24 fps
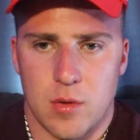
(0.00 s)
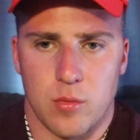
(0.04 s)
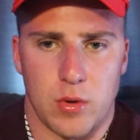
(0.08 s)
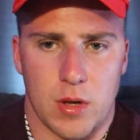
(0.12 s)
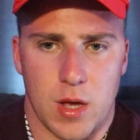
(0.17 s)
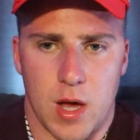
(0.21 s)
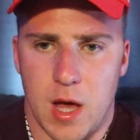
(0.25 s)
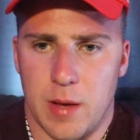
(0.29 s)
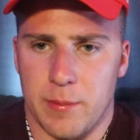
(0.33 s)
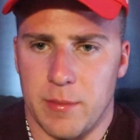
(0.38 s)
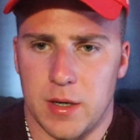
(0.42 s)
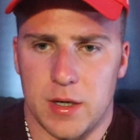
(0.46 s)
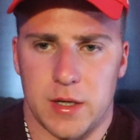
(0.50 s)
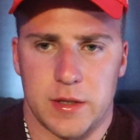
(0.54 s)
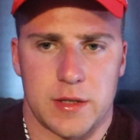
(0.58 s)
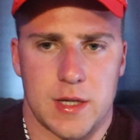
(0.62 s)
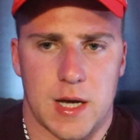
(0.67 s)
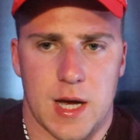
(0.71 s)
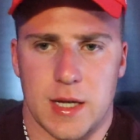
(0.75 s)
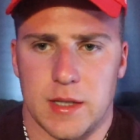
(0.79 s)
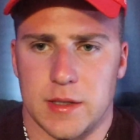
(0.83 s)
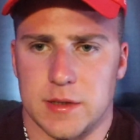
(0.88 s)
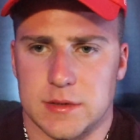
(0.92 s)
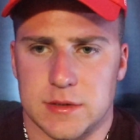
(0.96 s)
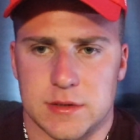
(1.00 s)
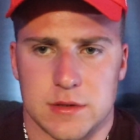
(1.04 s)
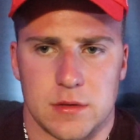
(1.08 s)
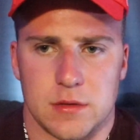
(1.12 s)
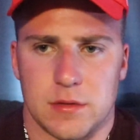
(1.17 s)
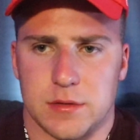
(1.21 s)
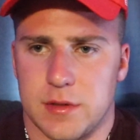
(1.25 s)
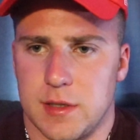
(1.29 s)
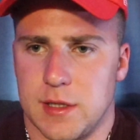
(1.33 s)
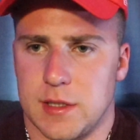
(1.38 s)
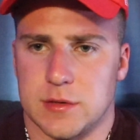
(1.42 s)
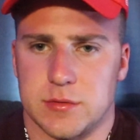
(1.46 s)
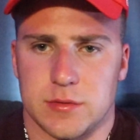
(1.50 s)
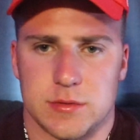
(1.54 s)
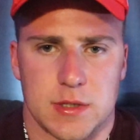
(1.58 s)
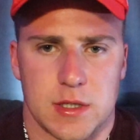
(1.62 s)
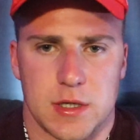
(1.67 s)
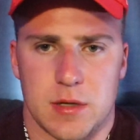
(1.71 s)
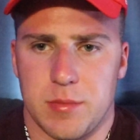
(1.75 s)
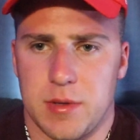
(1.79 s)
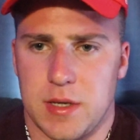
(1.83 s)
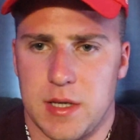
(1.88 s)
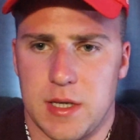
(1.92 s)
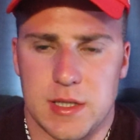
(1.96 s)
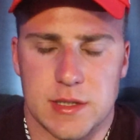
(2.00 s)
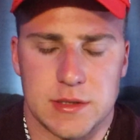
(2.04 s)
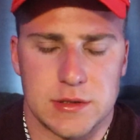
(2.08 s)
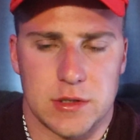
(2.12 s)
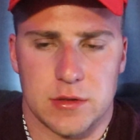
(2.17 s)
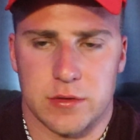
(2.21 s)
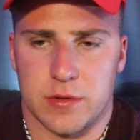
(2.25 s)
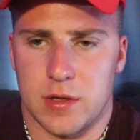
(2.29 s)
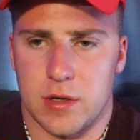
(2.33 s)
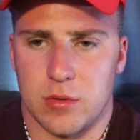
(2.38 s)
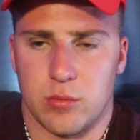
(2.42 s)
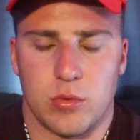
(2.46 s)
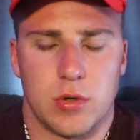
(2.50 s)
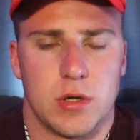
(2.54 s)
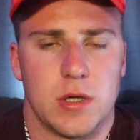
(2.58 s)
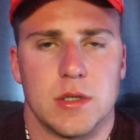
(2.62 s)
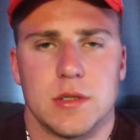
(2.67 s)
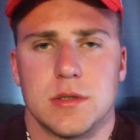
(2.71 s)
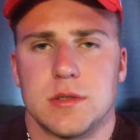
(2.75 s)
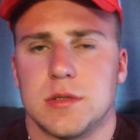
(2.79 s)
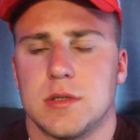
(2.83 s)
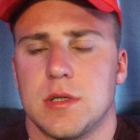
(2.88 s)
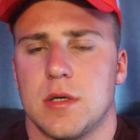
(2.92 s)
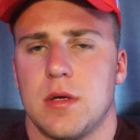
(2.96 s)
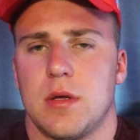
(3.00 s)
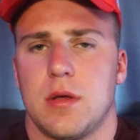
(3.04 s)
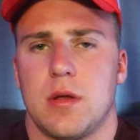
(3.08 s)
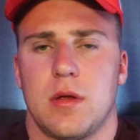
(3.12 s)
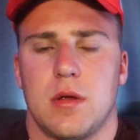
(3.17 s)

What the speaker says: We all might have thought certain things was going to be easier than it was.